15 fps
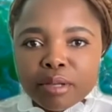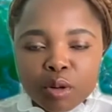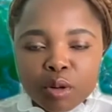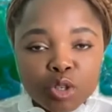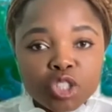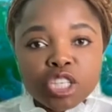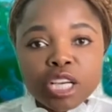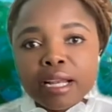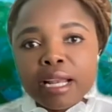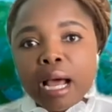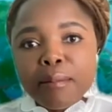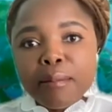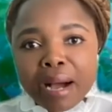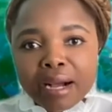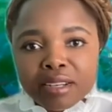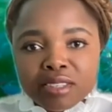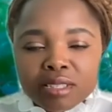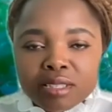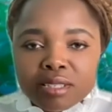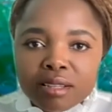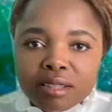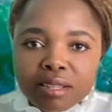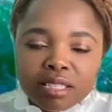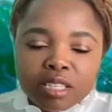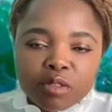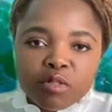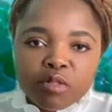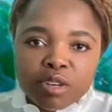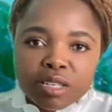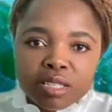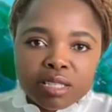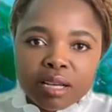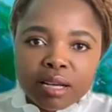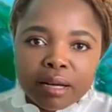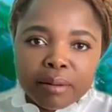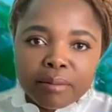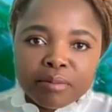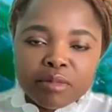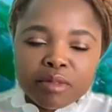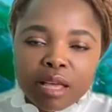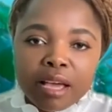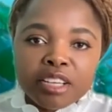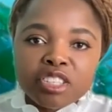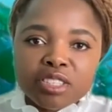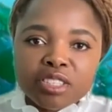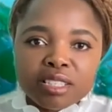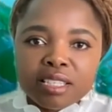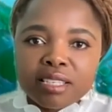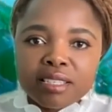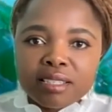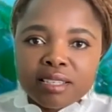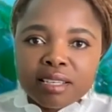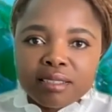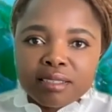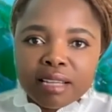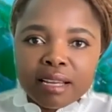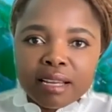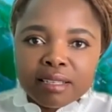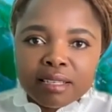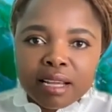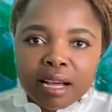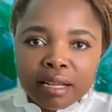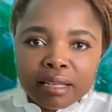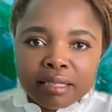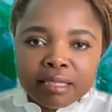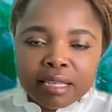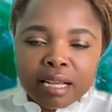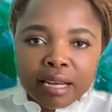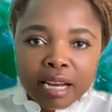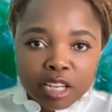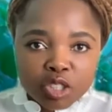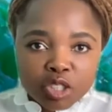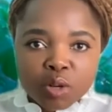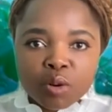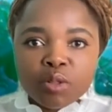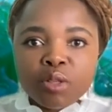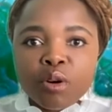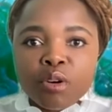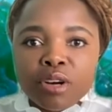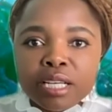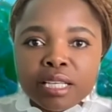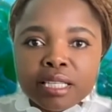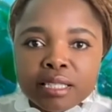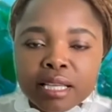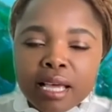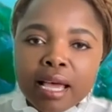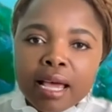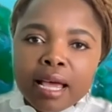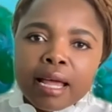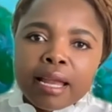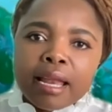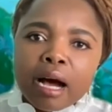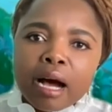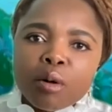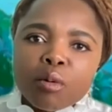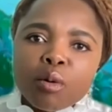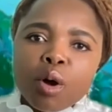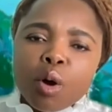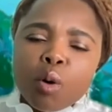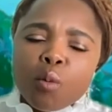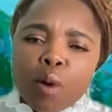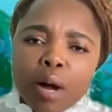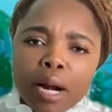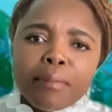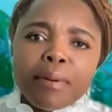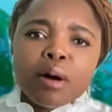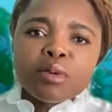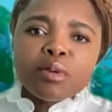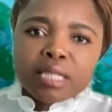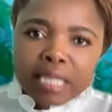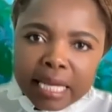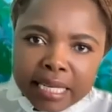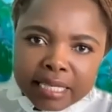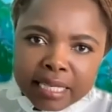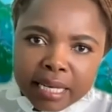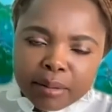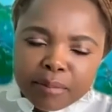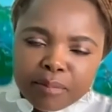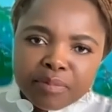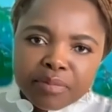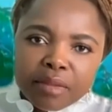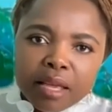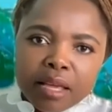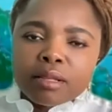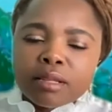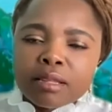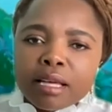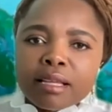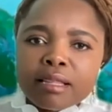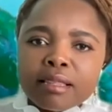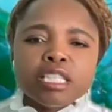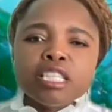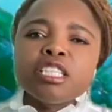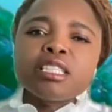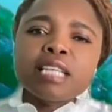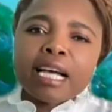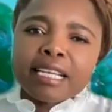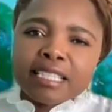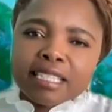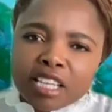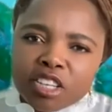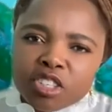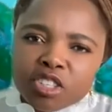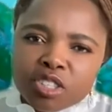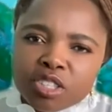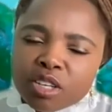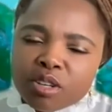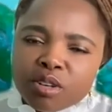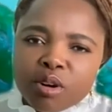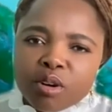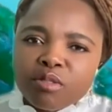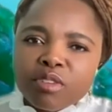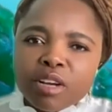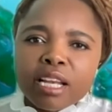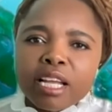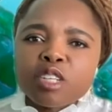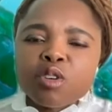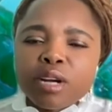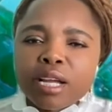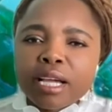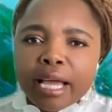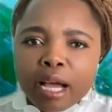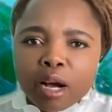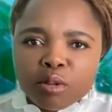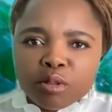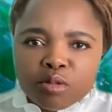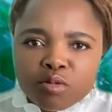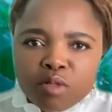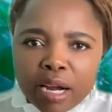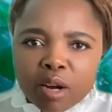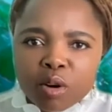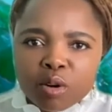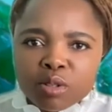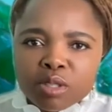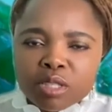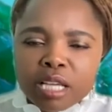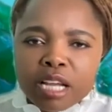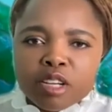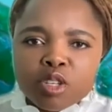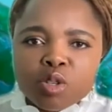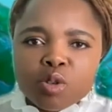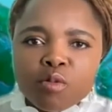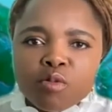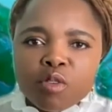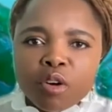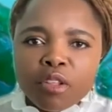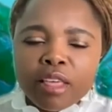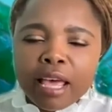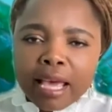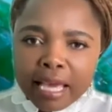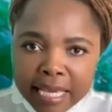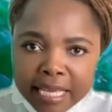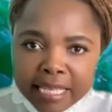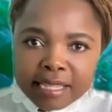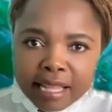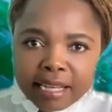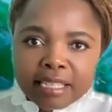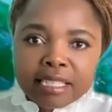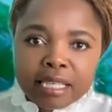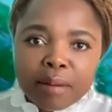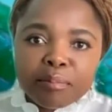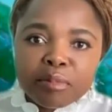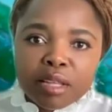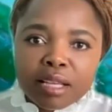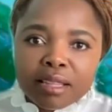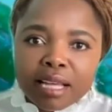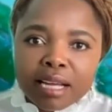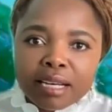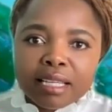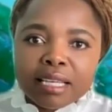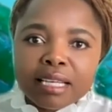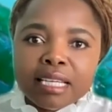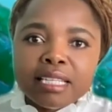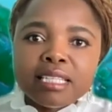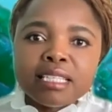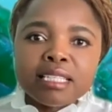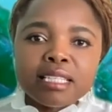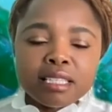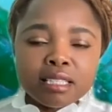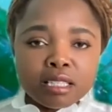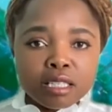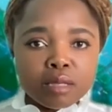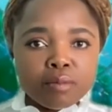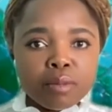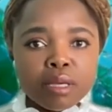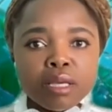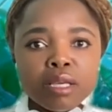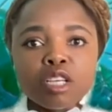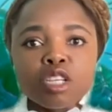shared amongst the different agencies and national authorities. Now, what about data? The digitization of electronic health records and so forth. Is that something that the EDCTP